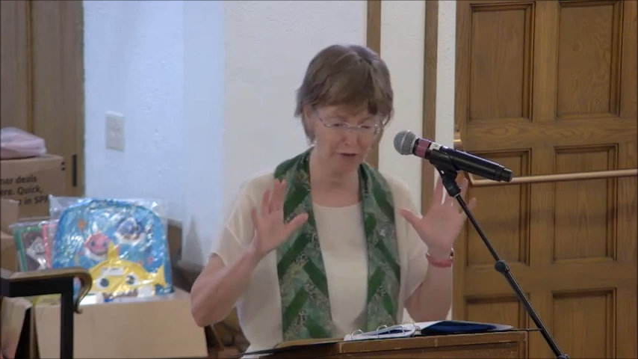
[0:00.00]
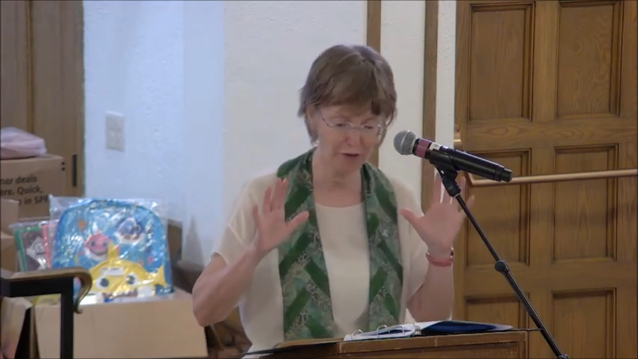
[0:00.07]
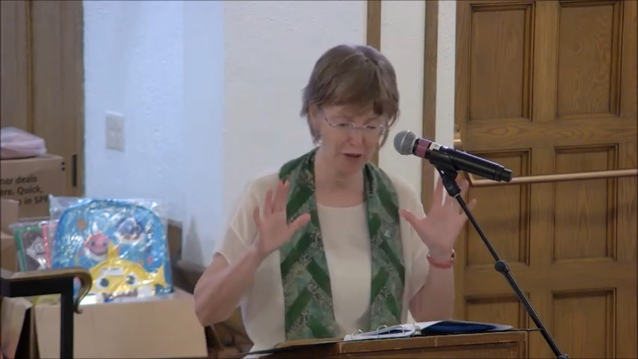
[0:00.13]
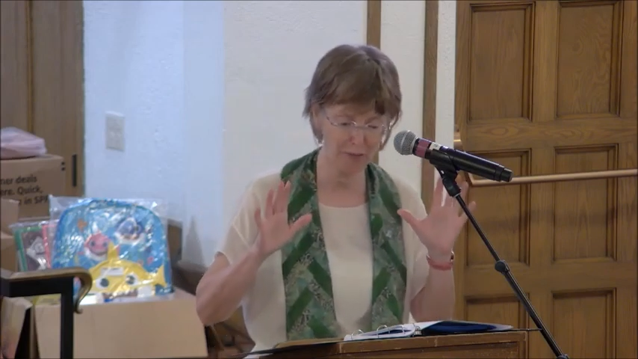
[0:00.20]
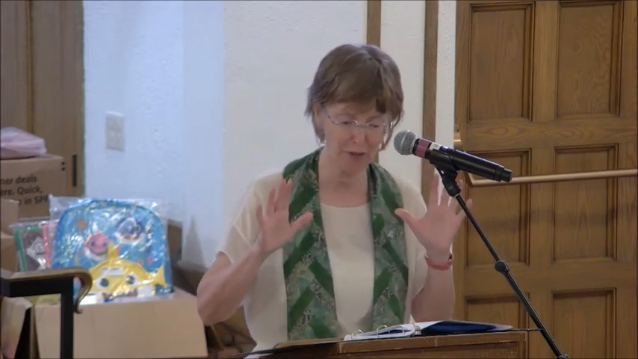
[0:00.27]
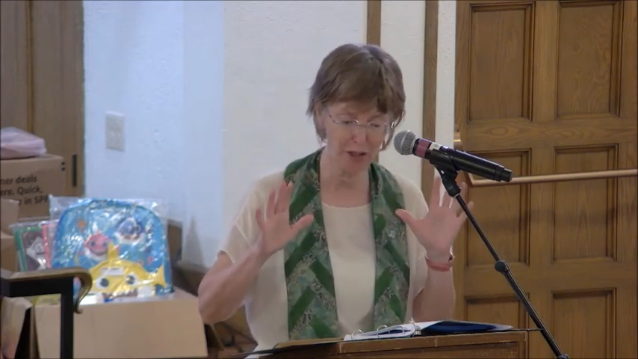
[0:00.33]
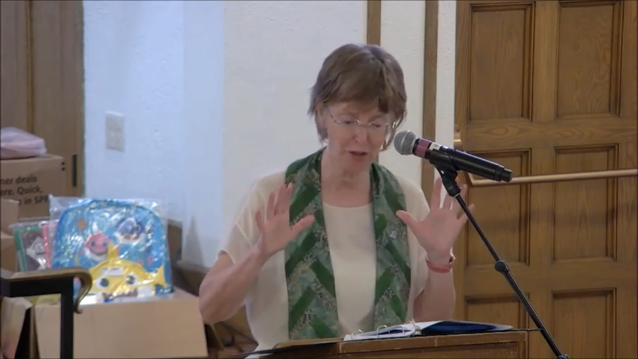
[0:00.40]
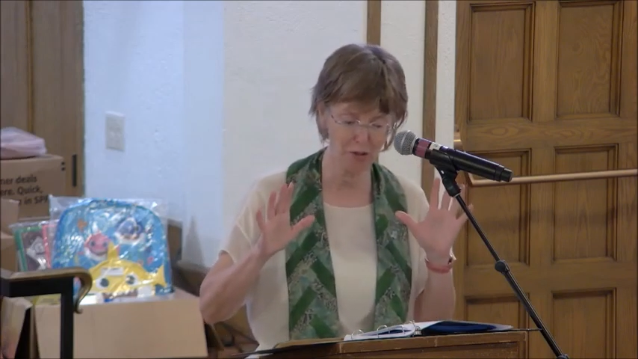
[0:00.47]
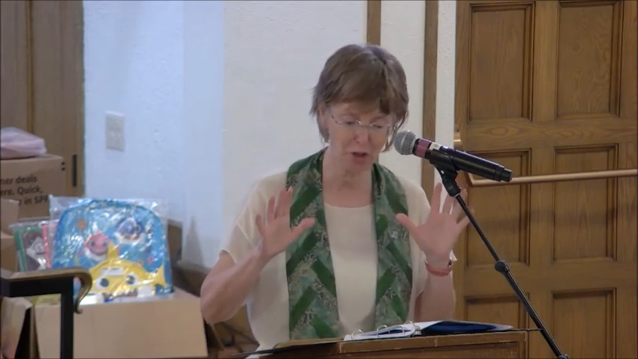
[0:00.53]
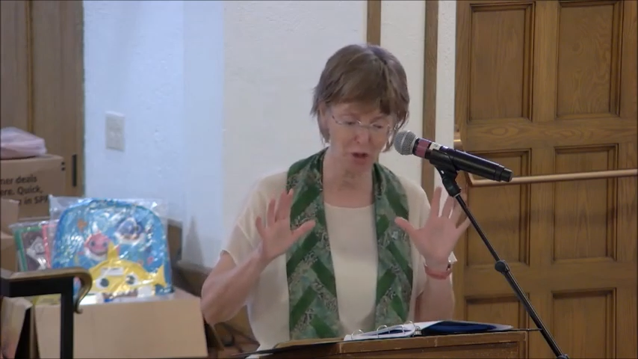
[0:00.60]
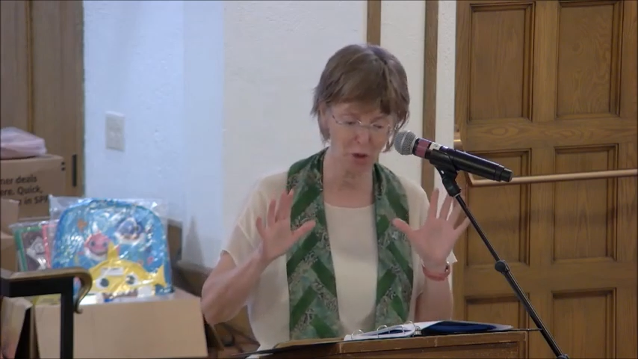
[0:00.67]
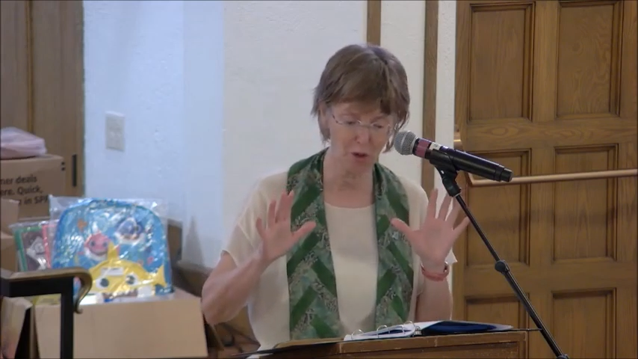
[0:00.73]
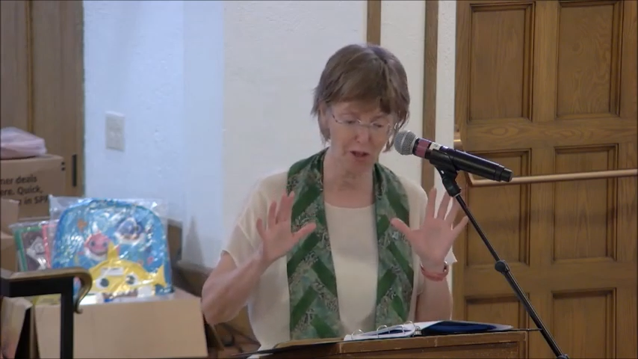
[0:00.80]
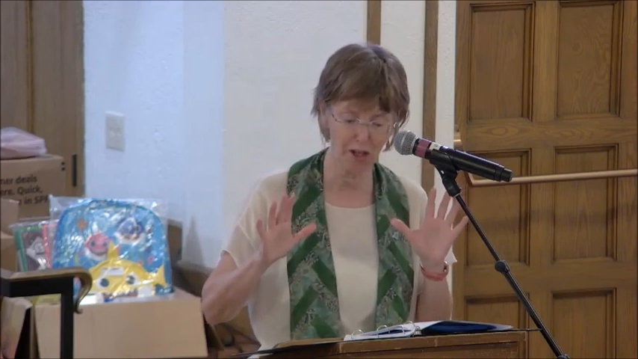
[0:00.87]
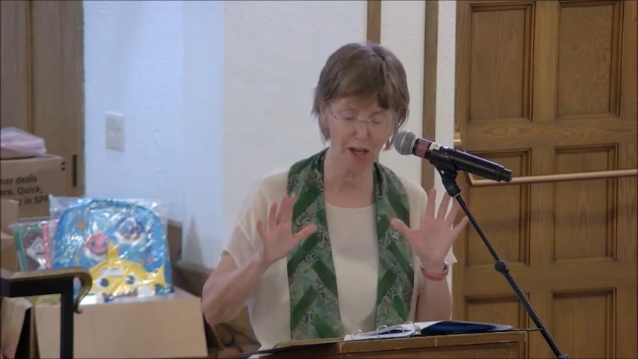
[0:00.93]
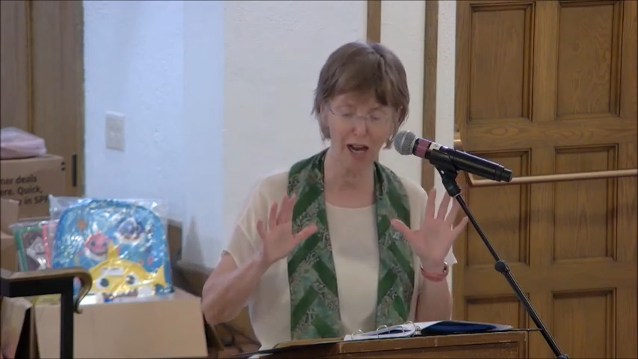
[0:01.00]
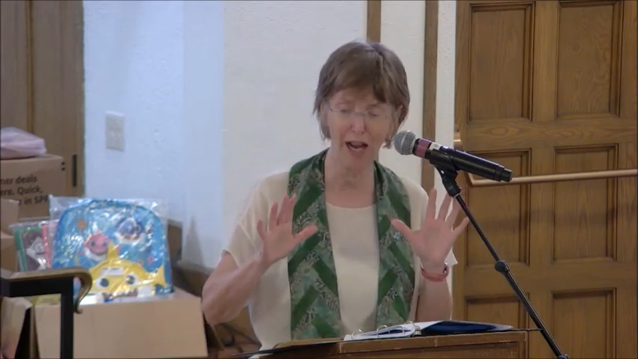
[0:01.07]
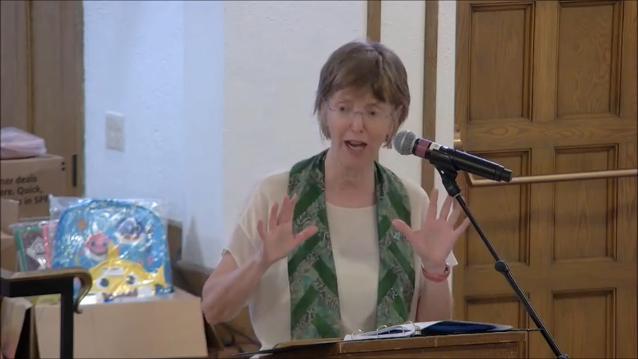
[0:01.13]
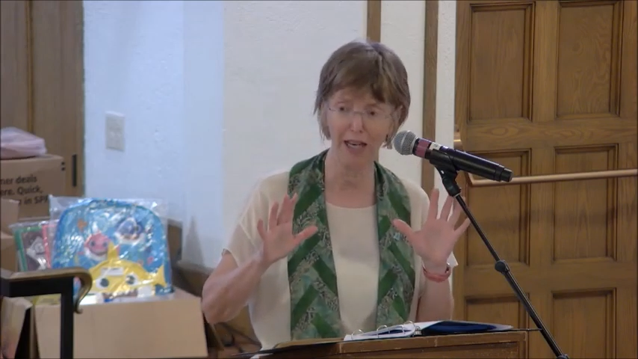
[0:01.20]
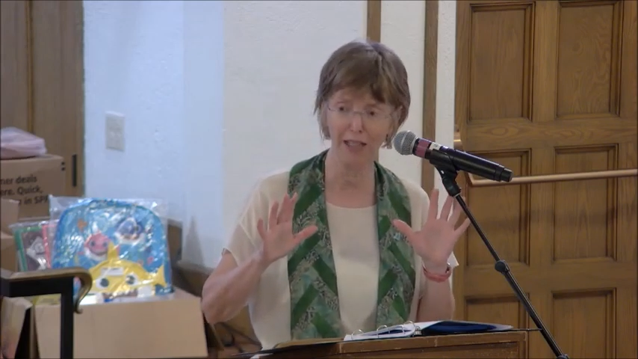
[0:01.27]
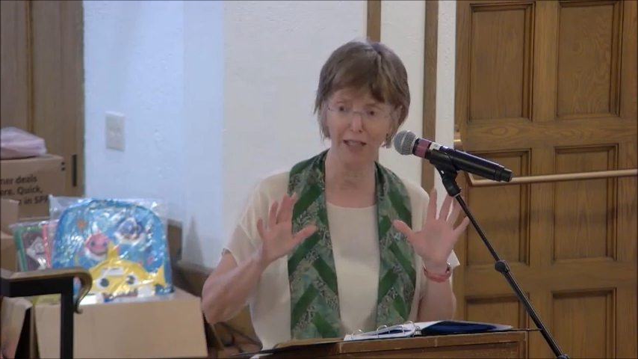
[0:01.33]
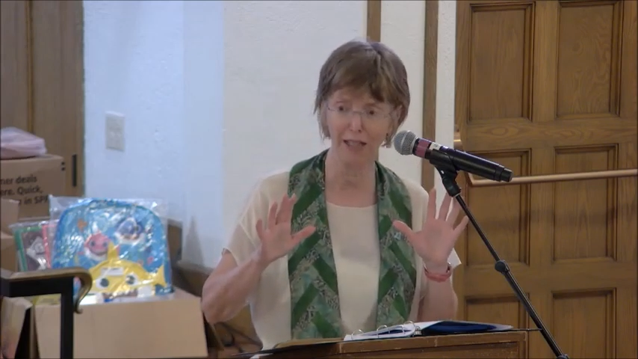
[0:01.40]
from the
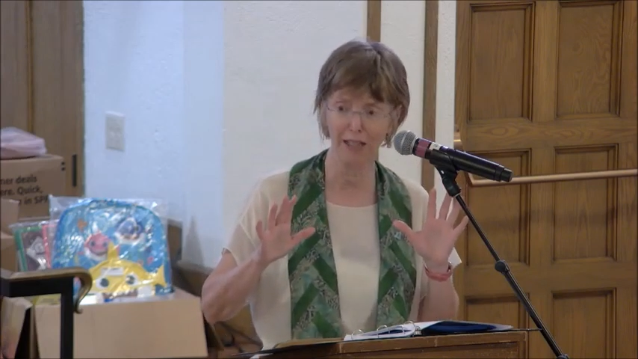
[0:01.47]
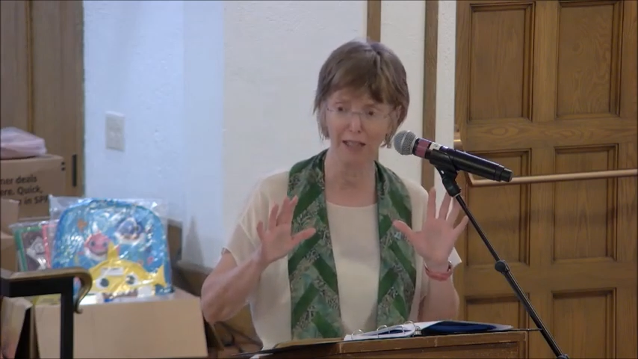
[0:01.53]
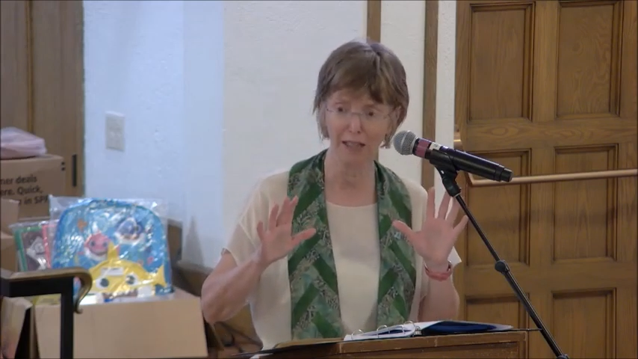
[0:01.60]
shoreline.